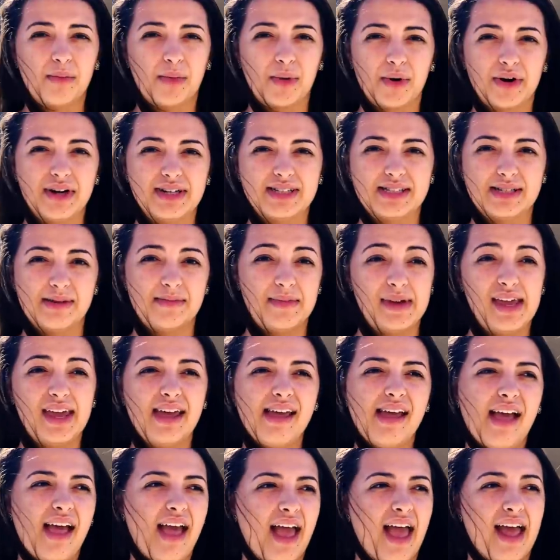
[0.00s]
important to
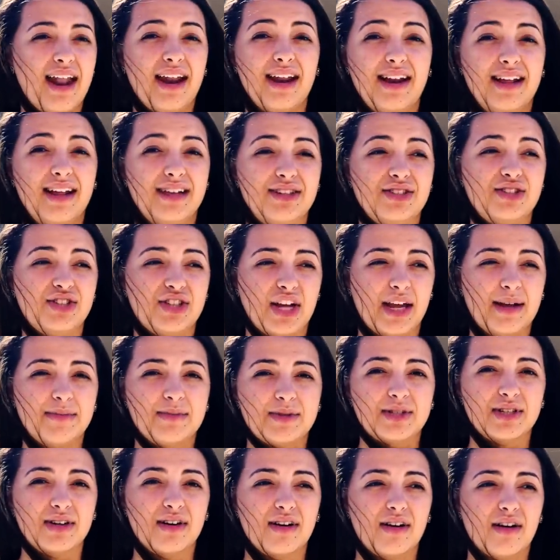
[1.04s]
me, and it has
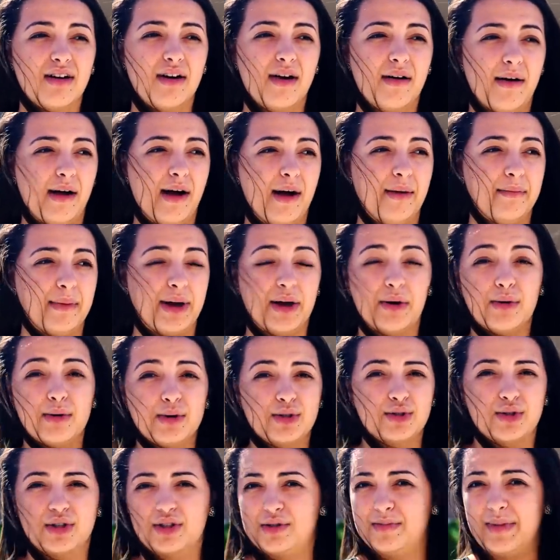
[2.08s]
shaped uh, my
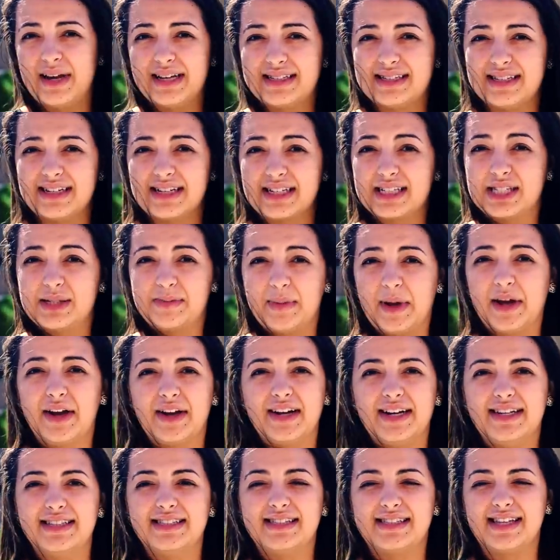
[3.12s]
whole George Mason
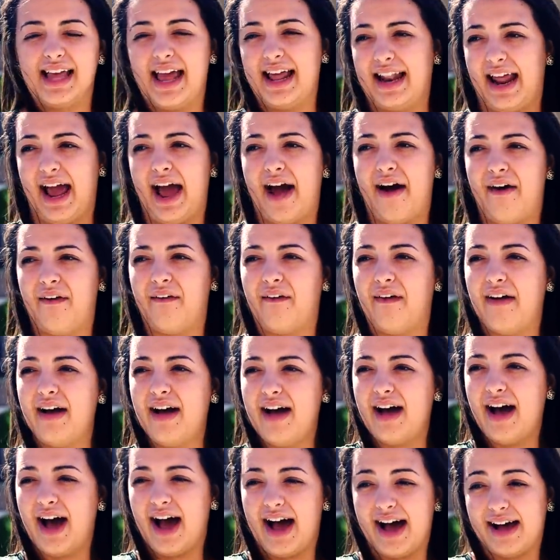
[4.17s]
experience and how
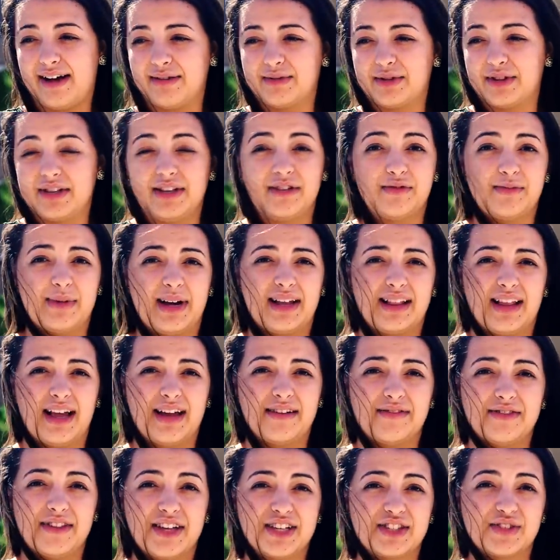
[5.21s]
I will live my
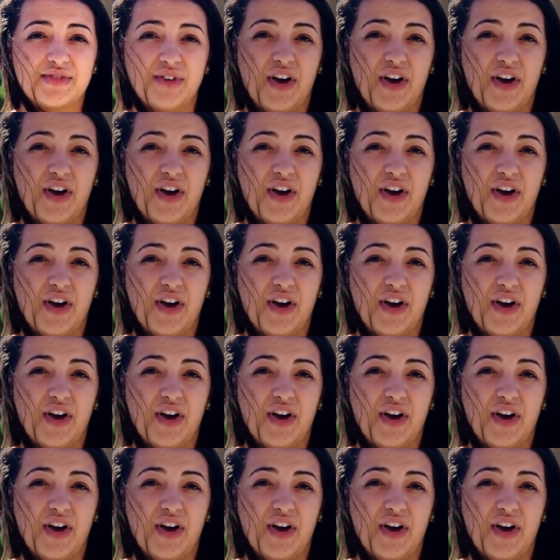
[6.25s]
life thus